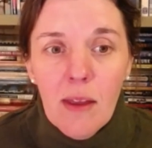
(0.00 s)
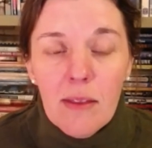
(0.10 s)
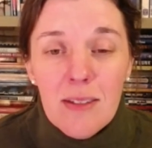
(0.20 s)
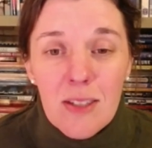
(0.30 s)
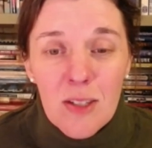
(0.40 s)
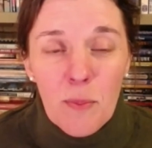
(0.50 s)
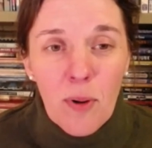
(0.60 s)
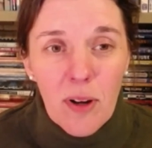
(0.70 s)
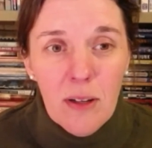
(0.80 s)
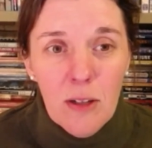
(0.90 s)
This is a
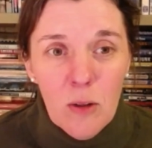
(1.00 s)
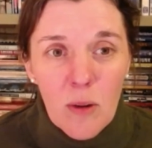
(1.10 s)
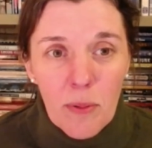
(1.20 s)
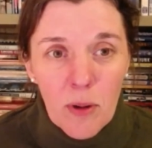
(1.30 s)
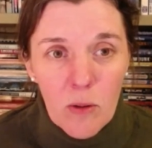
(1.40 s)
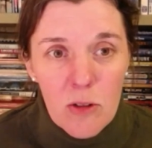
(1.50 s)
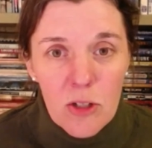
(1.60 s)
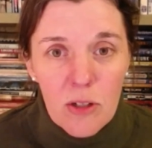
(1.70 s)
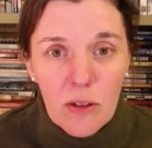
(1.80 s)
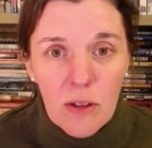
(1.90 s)
pretty new
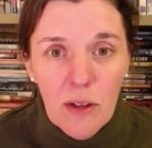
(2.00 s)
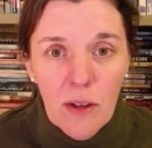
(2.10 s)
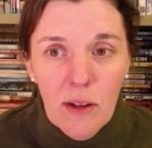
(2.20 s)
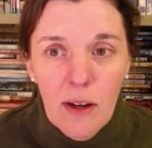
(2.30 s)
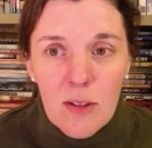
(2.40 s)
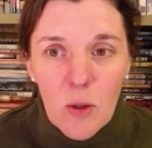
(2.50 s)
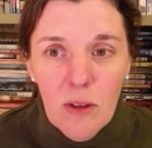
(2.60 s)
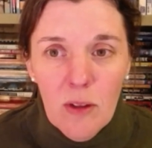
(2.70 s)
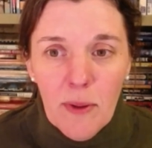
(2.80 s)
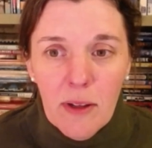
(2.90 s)
approach. It's
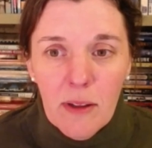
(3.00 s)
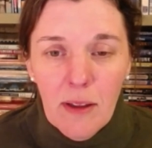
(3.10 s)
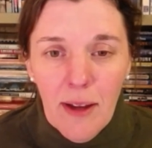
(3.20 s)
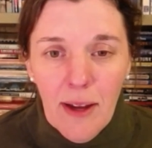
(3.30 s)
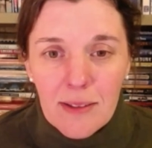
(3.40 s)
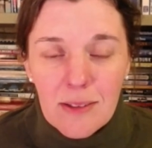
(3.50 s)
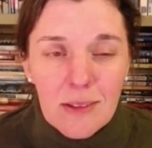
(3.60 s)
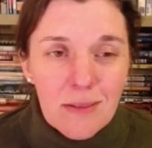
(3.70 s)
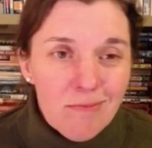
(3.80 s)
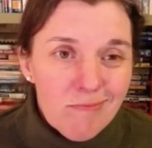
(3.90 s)
only been in the
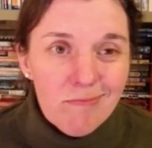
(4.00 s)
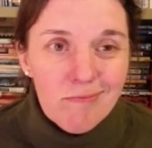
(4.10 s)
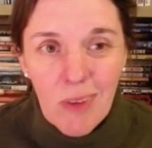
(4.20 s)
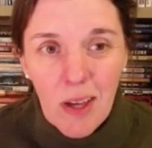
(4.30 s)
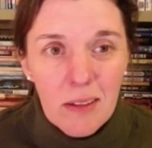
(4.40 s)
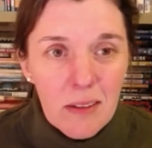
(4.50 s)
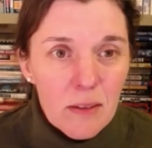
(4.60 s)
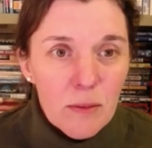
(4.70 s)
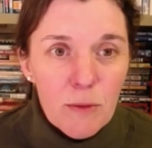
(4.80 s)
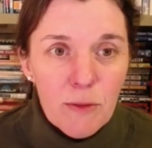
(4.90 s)
last,
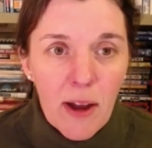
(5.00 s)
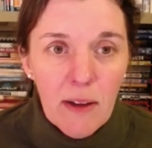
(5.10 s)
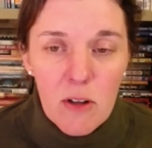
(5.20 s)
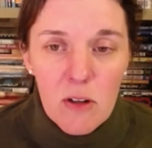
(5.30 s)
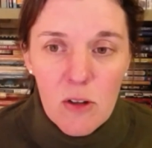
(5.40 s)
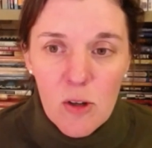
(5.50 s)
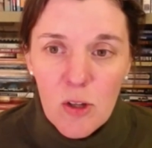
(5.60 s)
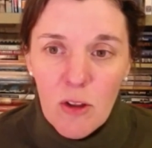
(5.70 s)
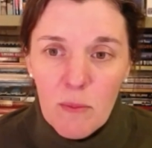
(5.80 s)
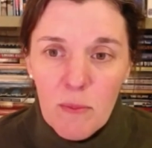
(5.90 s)
5 years or
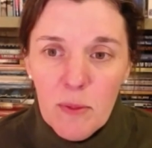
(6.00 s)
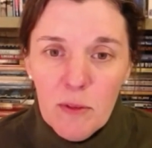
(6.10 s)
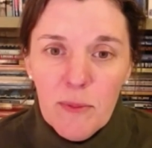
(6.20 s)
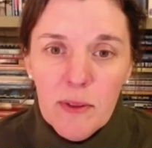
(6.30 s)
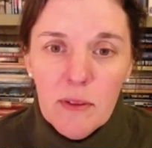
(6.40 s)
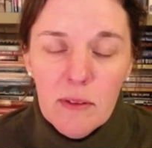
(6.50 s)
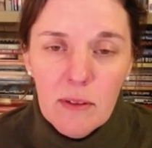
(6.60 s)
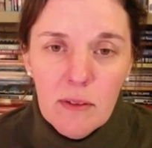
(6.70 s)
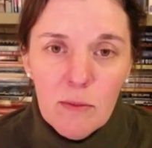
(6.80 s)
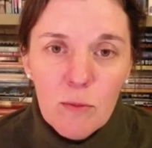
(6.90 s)
so that people have been
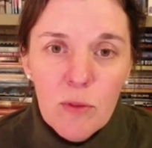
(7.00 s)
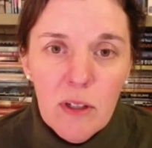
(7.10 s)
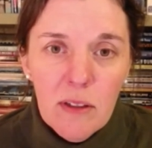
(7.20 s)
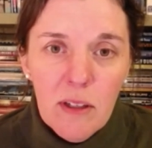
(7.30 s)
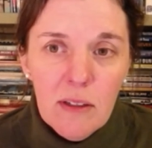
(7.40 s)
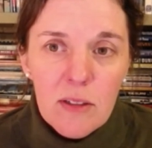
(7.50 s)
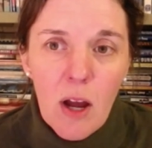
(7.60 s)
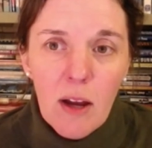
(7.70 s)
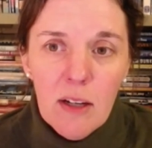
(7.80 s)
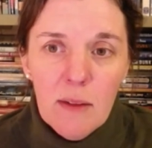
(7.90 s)
really
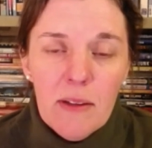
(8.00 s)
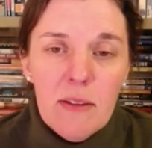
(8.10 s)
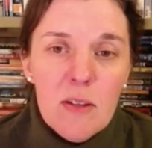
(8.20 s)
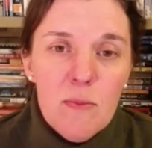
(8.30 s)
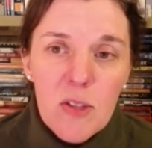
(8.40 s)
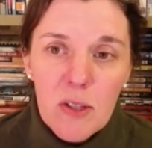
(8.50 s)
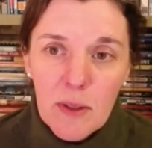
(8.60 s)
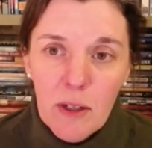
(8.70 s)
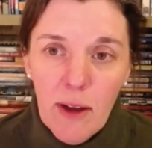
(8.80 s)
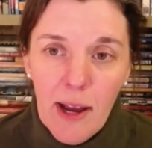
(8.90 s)
talking about this missing
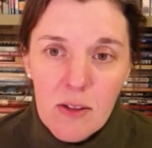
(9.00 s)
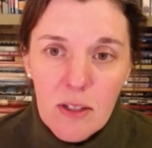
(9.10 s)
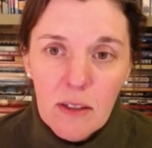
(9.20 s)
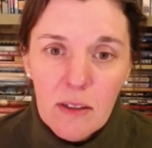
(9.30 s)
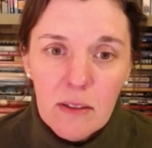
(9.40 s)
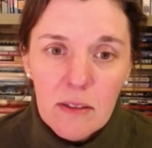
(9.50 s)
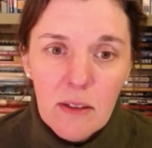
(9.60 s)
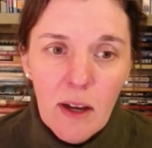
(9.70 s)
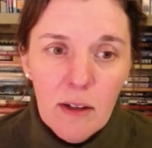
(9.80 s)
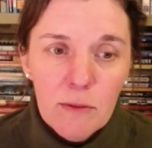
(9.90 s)
middle housing and
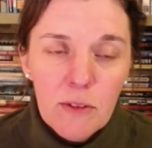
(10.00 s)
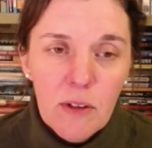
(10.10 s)
kind of